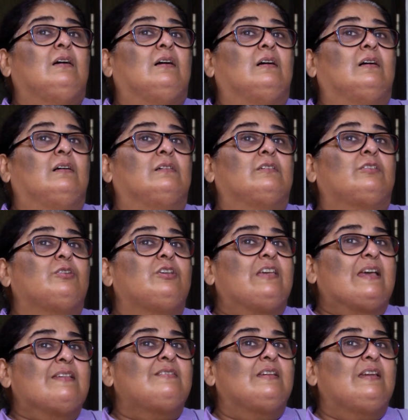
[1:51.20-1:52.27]
Uh, so
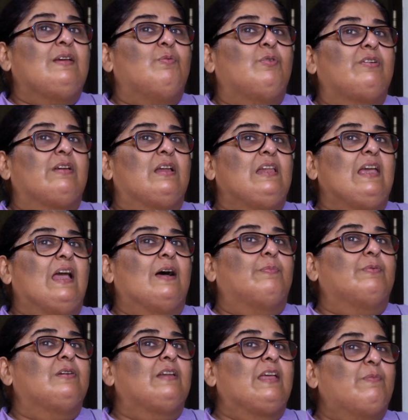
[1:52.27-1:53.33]
yesterday, what really
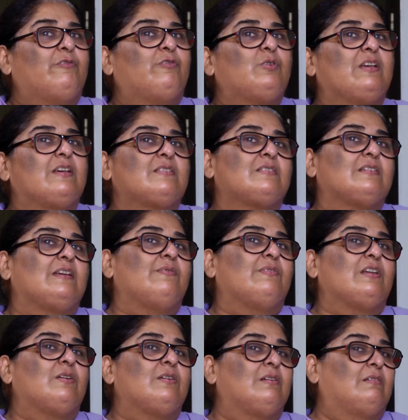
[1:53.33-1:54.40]
happened, day before yesterday,
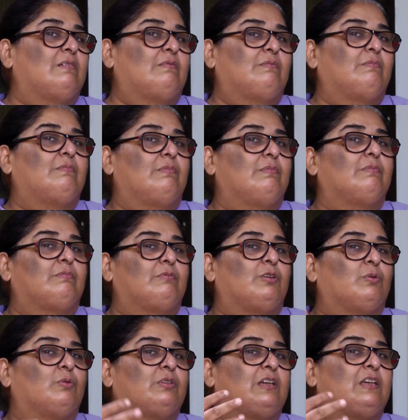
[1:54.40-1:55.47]
when,
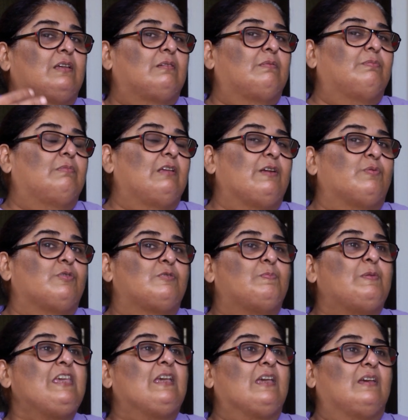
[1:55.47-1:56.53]
you know, the, it was
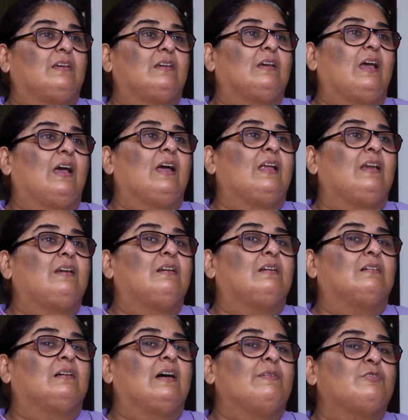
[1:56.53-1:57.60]
peaking, and
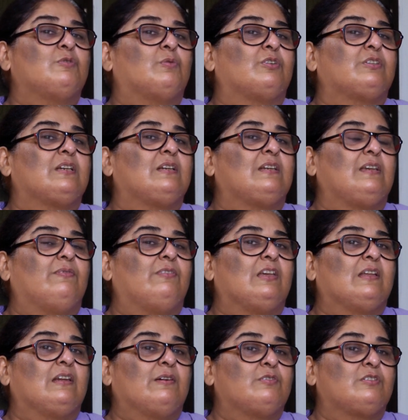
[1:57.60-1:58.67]
uh, I was watching T V,
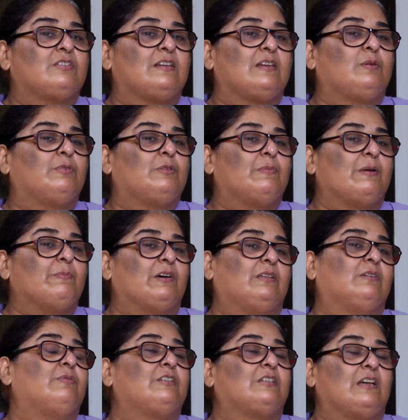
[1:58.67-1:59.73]
and I was sitting with my
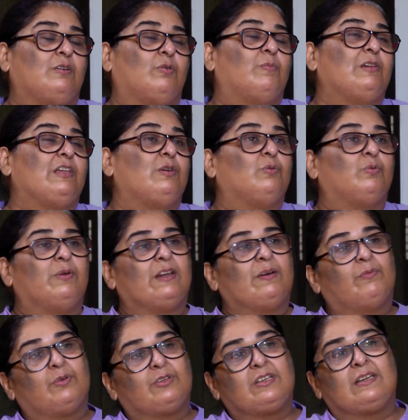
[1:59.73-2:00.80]
mother, which I normally do when
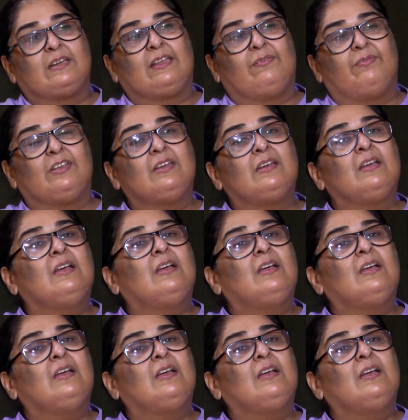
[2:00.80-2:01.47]
I'm watching T V.